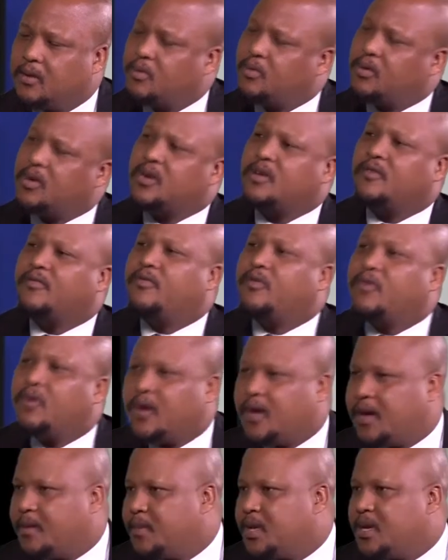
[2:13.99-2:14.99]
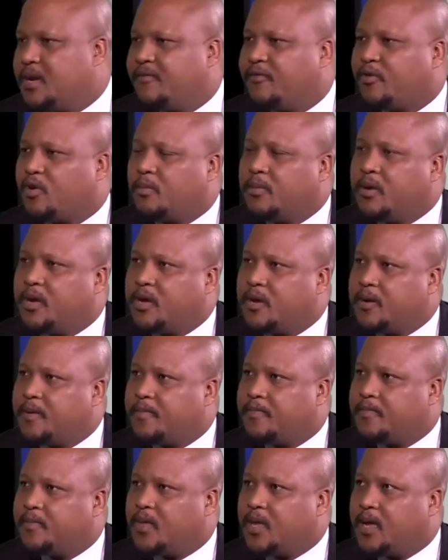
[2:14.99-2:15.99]
Wonderful. I mean, from a,
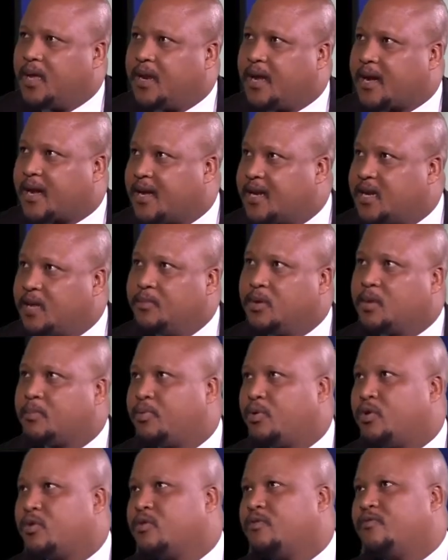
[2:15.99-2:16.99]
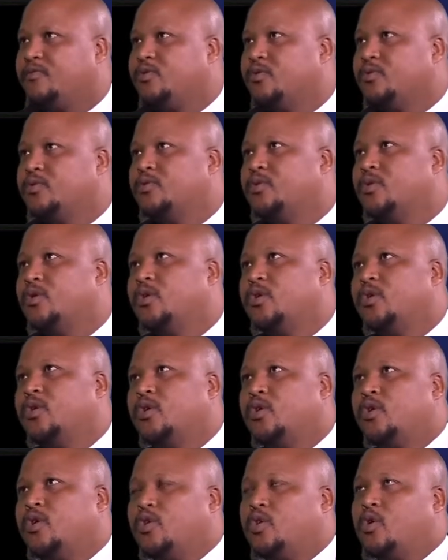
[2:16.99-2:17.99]
um, an academic point of view,
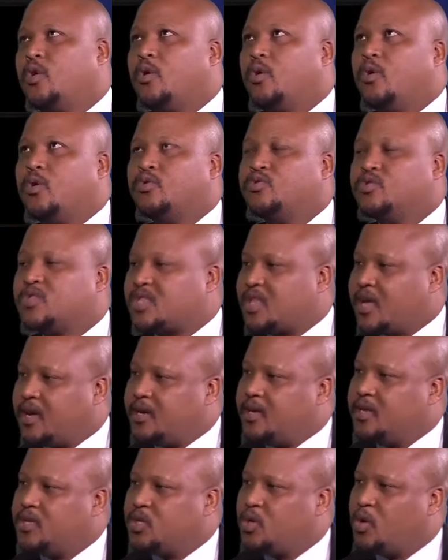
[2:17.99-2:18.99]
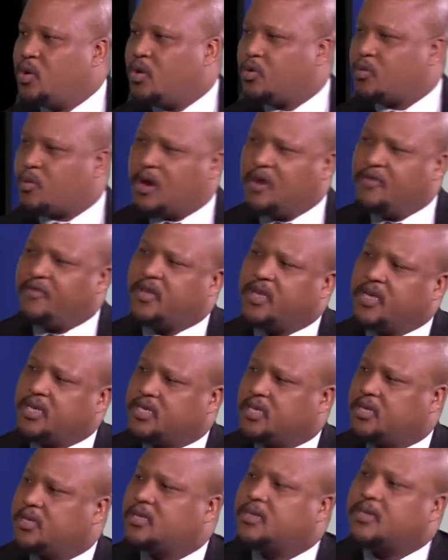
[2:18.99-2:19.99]
your own studies, your own
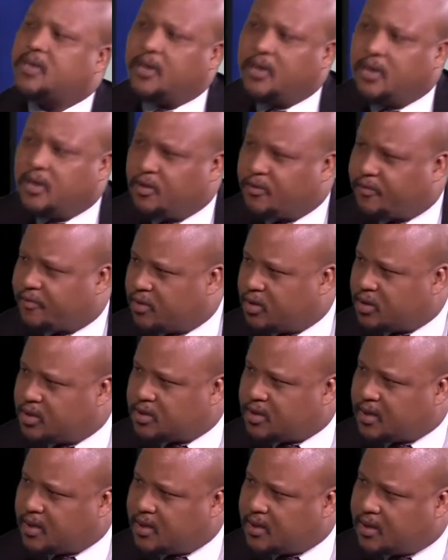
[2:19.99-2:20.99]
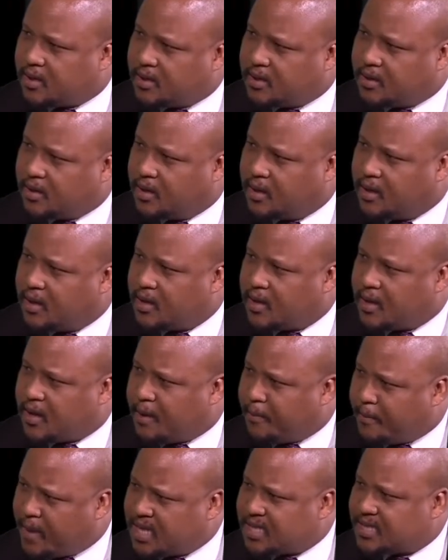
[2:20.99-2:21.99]
qualifications, uh, you've got uh,
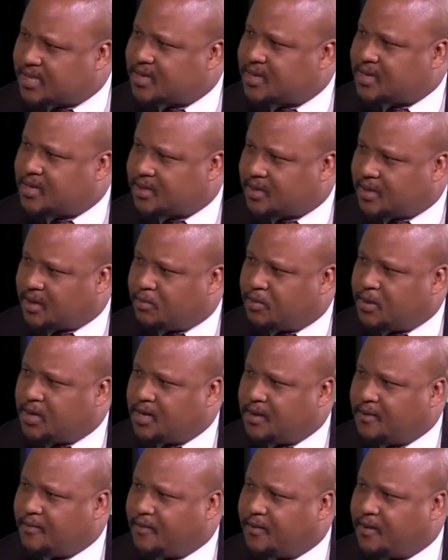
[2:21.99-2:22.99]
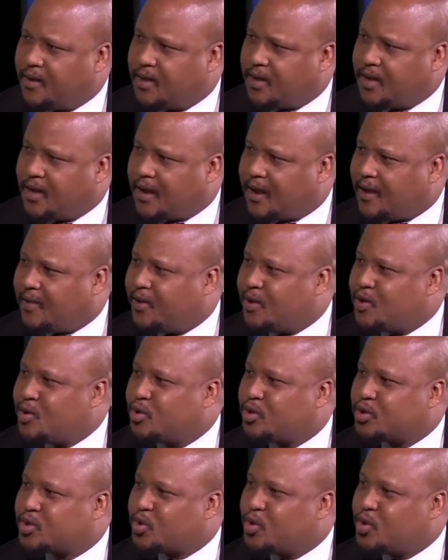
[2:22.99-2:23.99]
a master's, I believe, and then
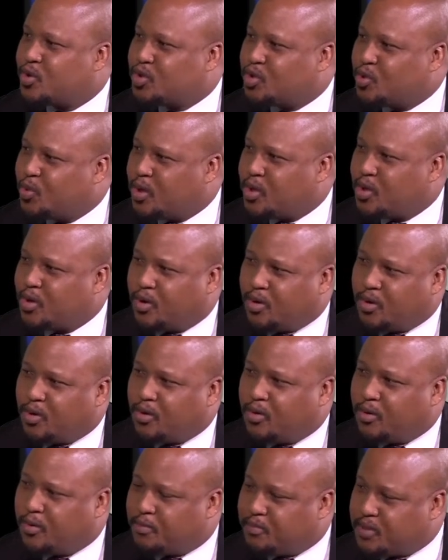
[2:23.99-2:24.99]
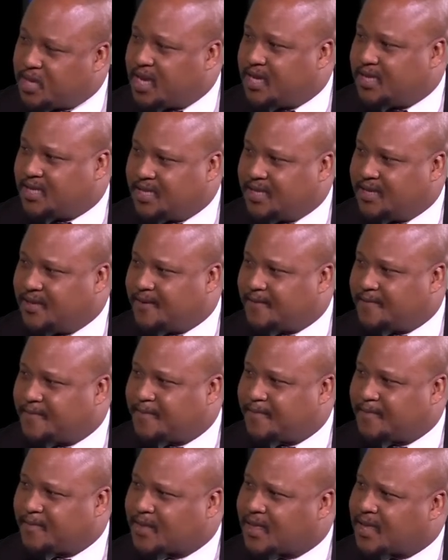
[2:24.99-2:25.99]
you're also doing your PhD.
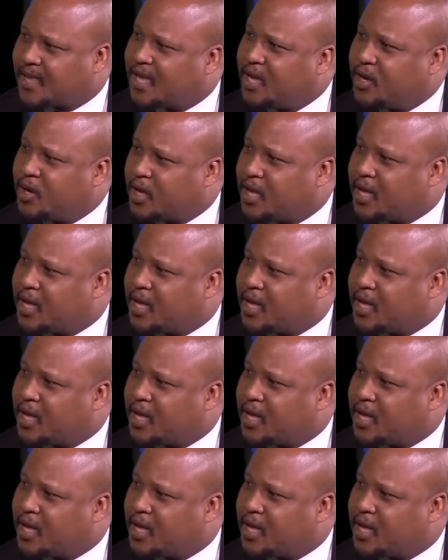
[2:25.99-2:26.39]
Yes.